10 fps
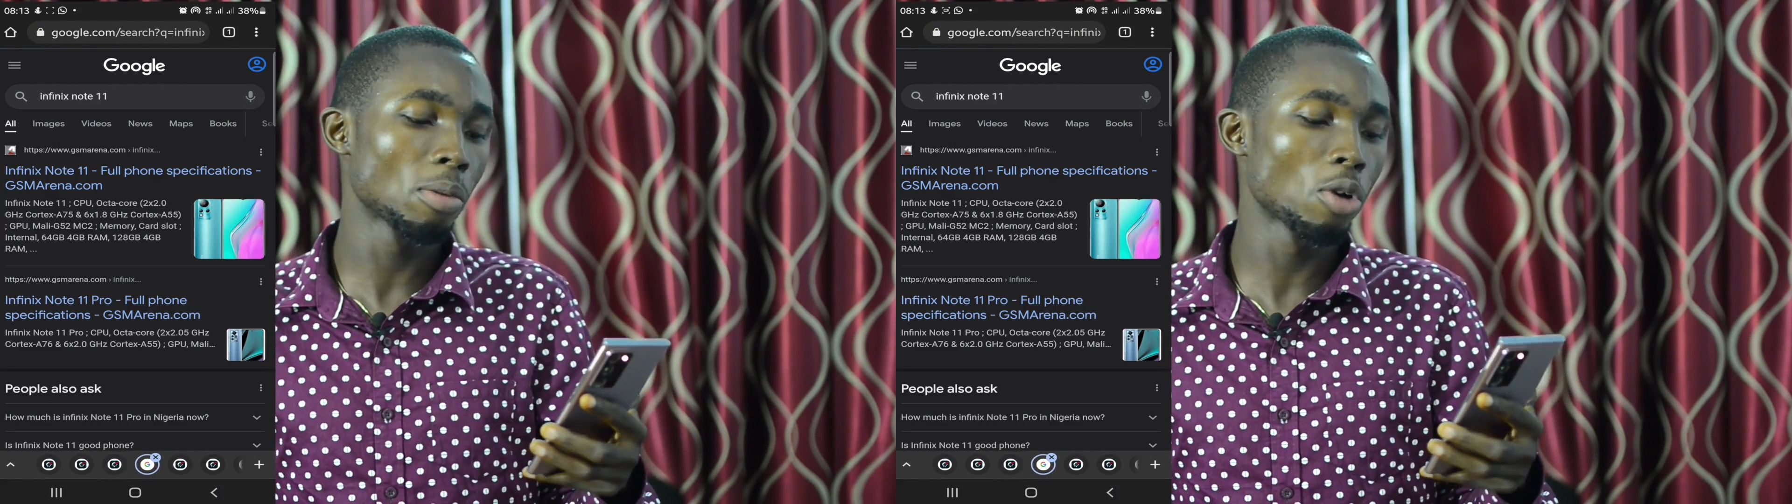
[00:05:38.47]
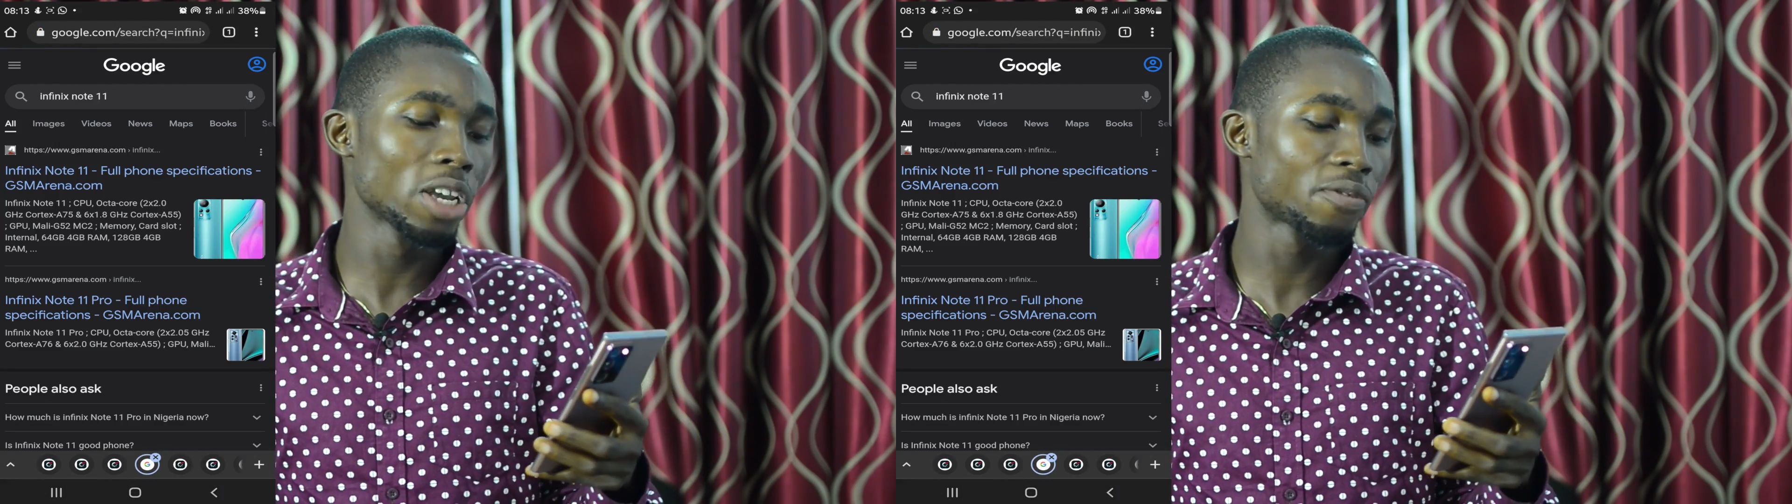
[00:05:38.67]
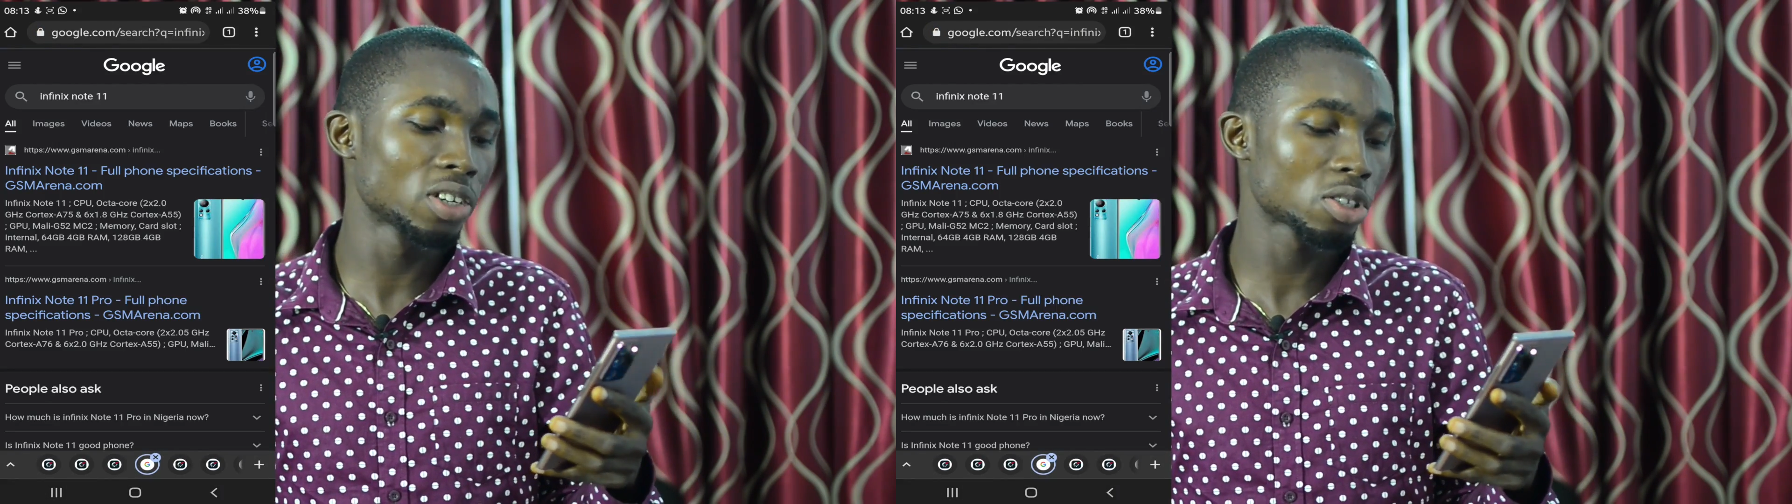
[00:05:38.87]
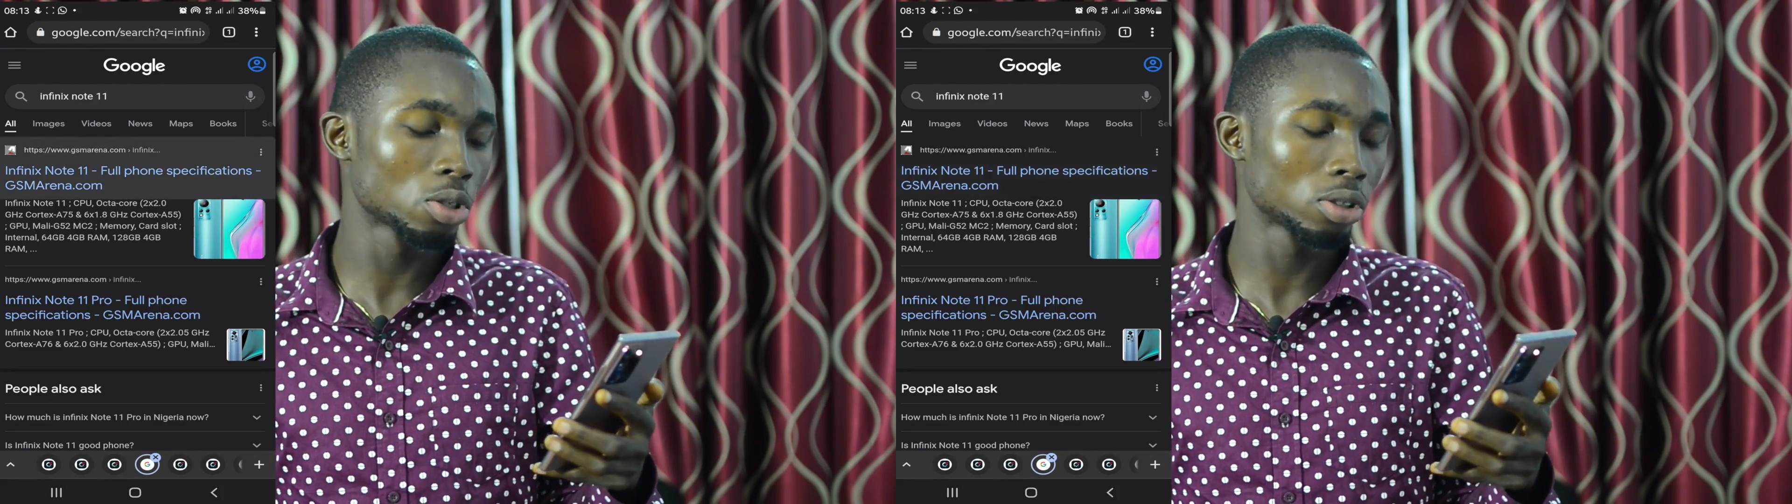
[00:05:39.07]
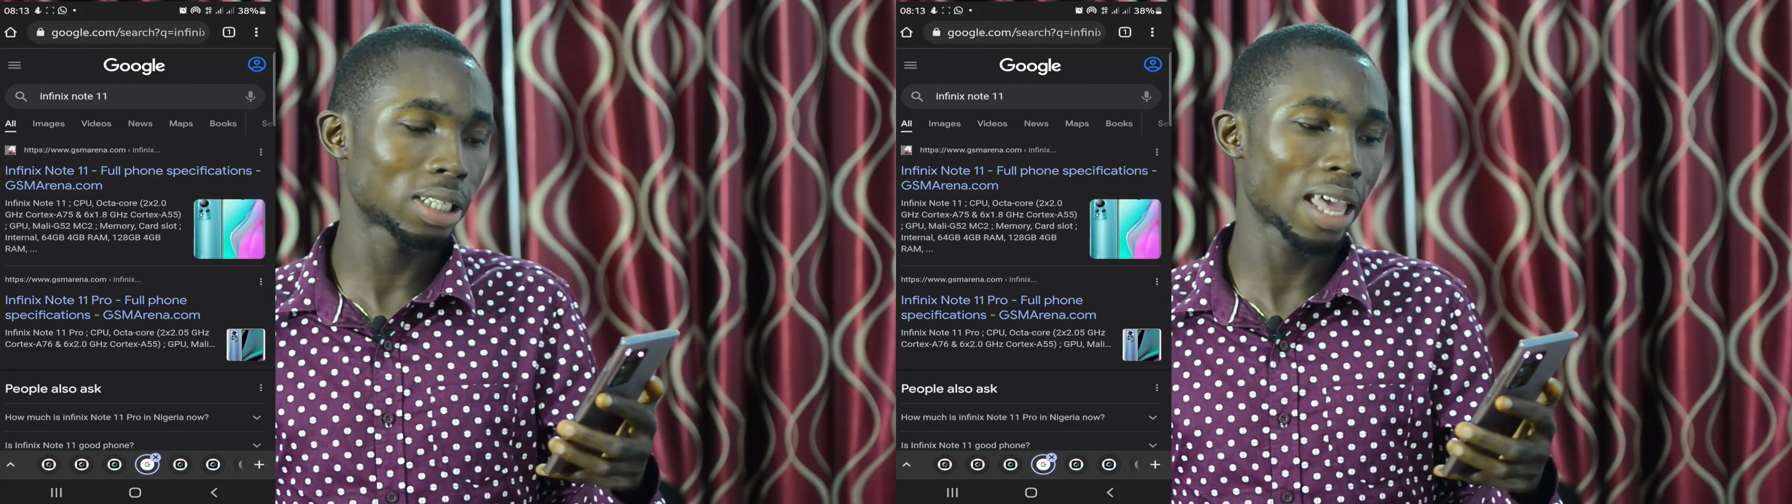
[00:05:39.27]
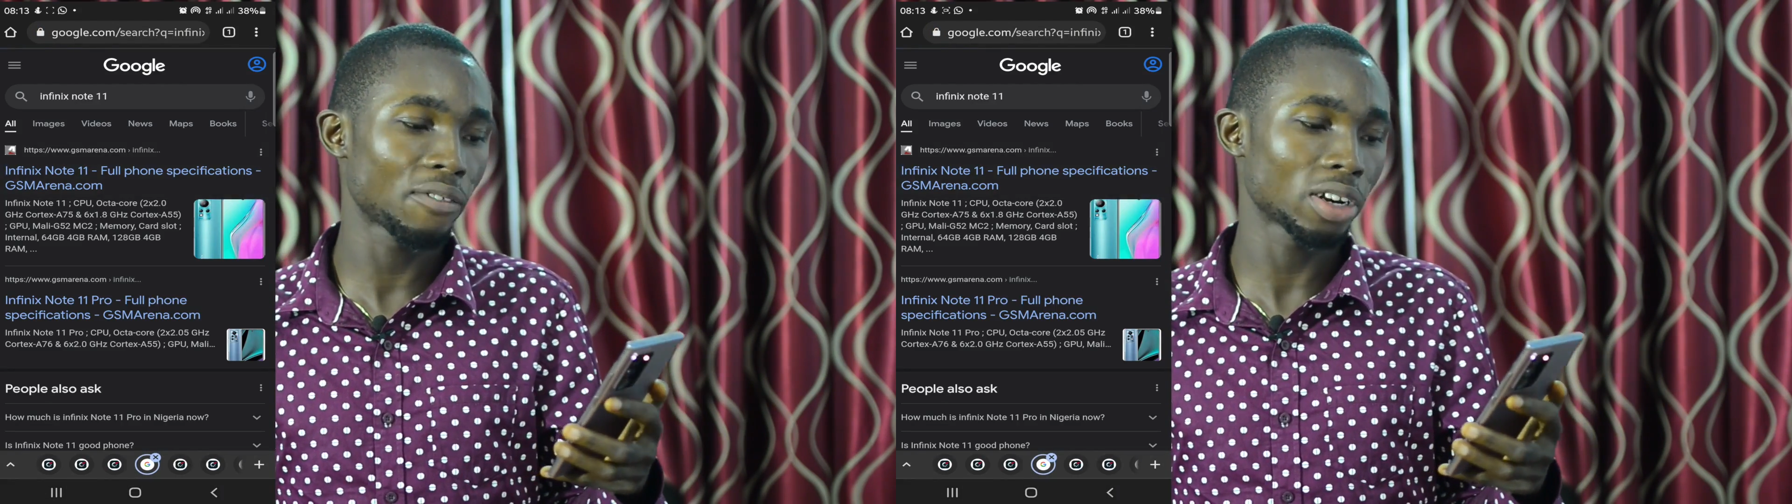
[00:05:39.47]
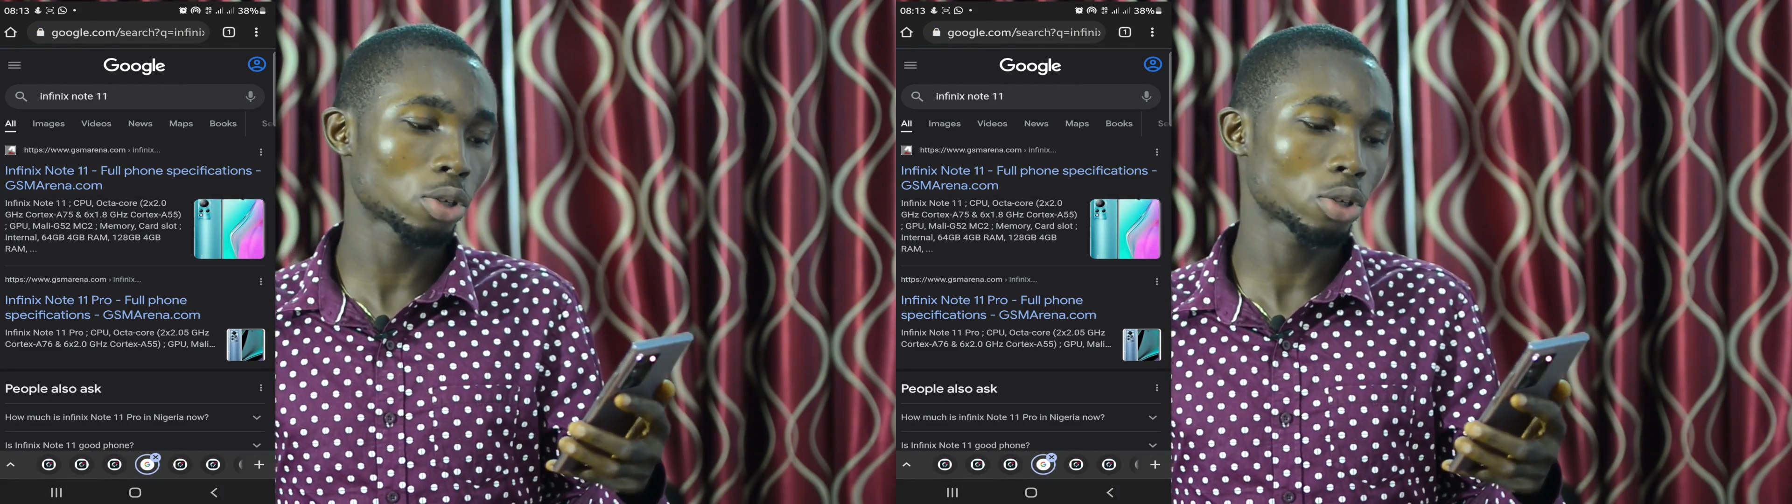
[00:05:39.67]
me buy Infinix Note 11